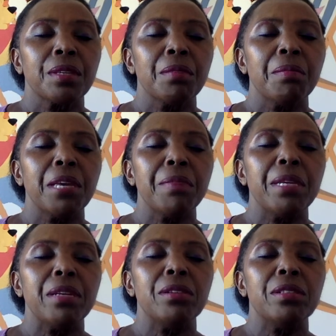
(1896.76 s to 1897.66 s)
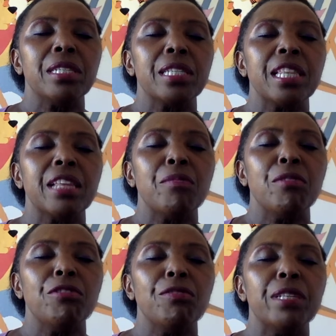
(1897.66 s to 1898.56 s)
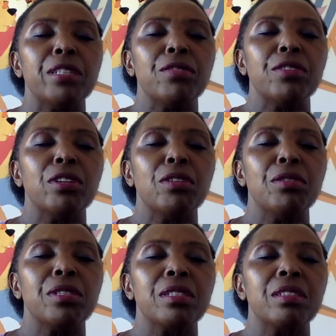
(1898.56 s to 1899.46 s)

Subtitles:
Maybe noticing the movement of clothes